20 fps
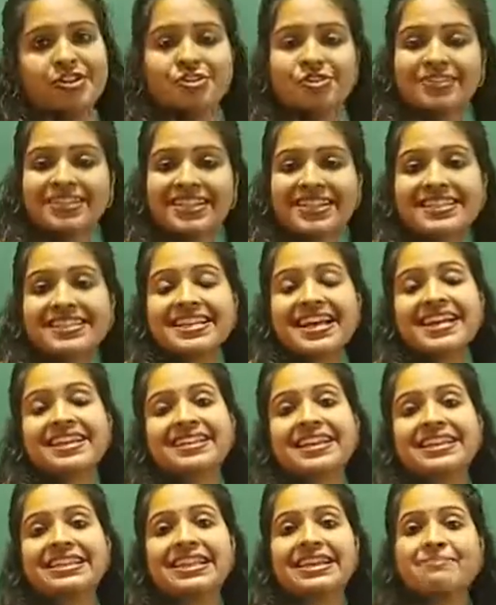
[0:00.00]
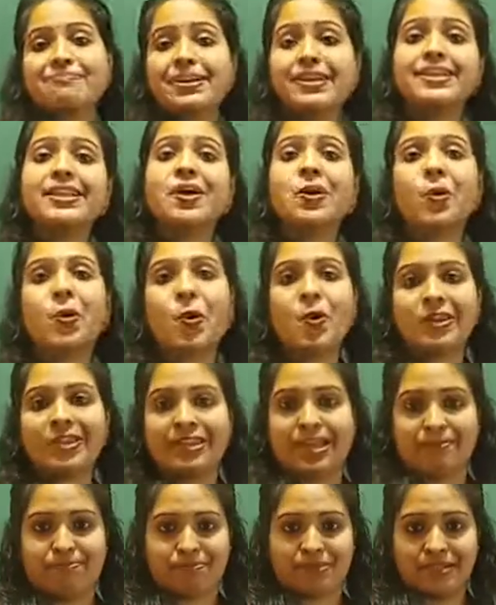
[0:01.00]
So these are nothing but
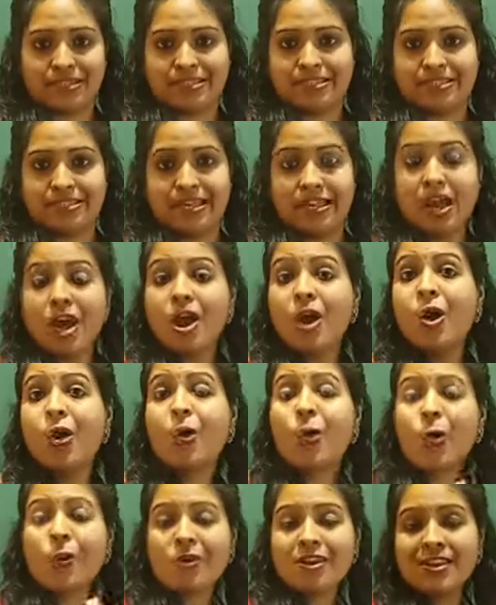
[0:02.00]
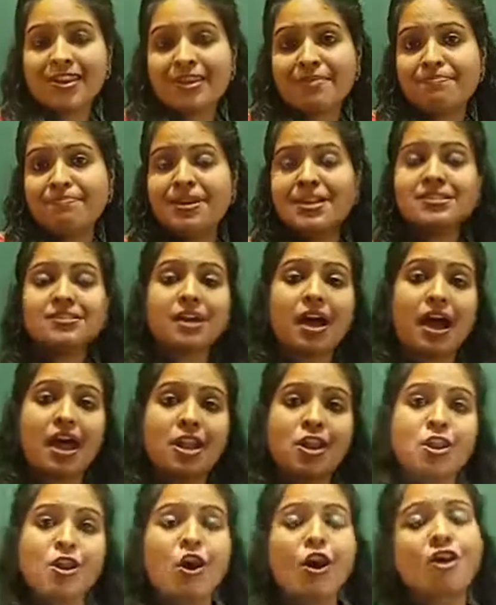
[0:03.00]
whole numbers. Whole numbers
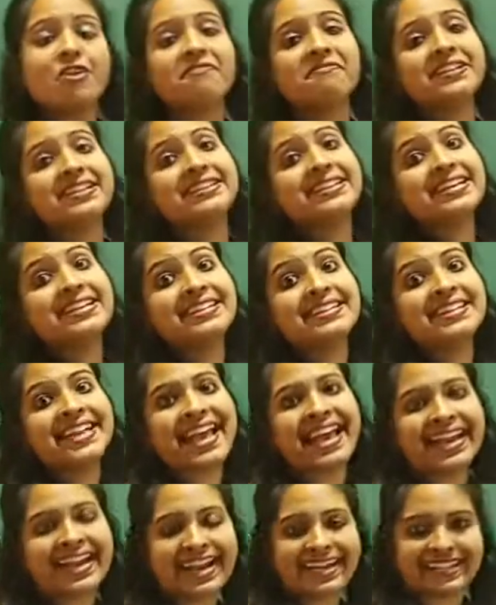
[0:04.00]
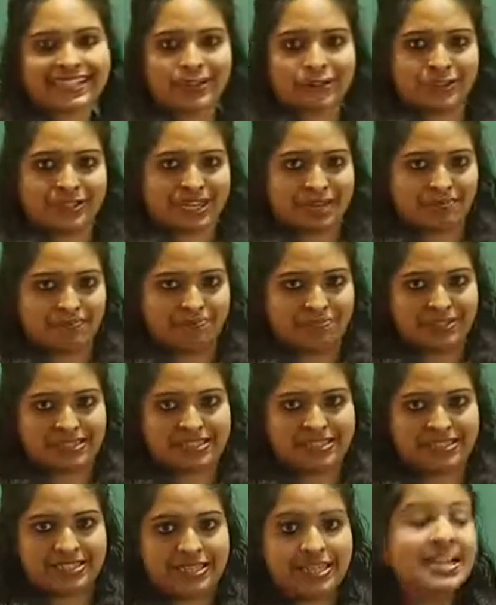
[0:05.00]
along with the negative
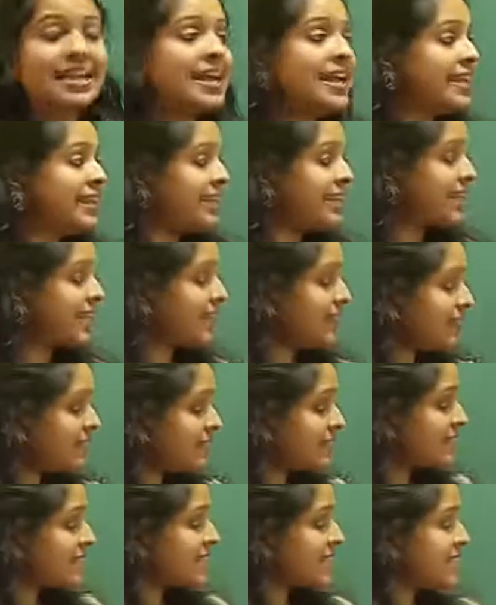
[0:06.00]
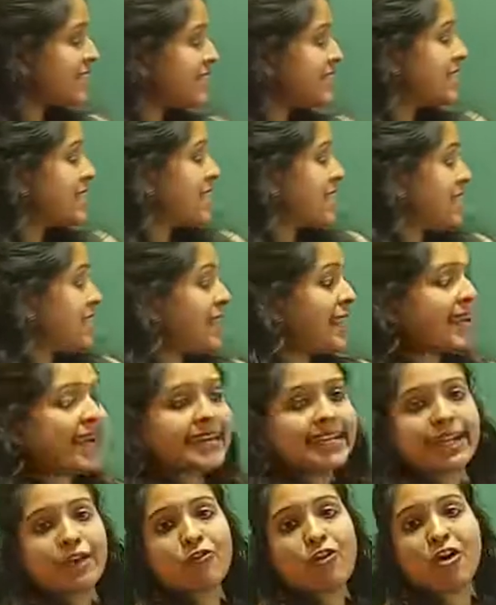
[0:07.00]
numbers. Negative in the sense,
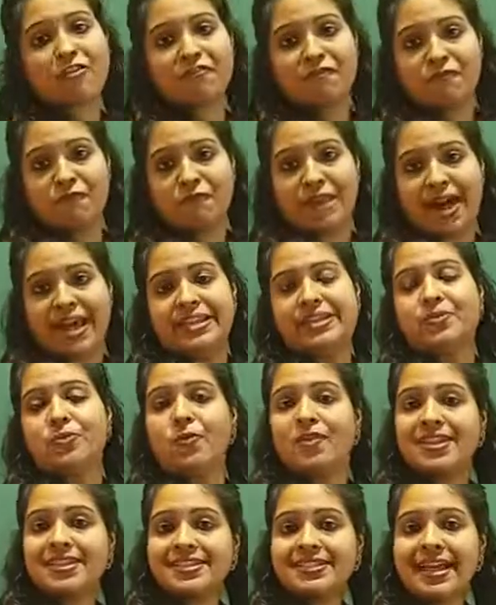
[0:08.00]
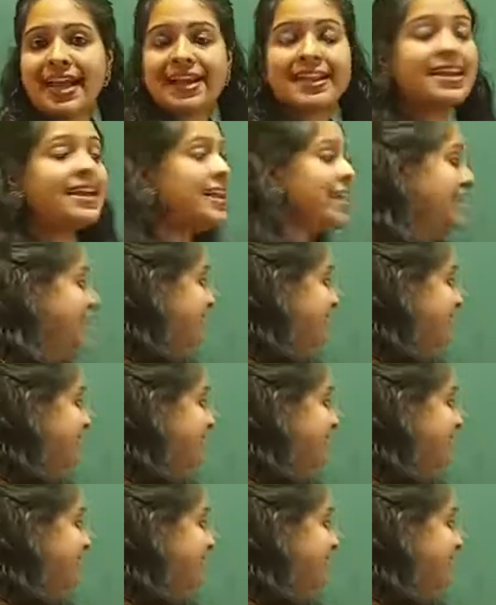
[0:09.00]
negative of 1. What is that?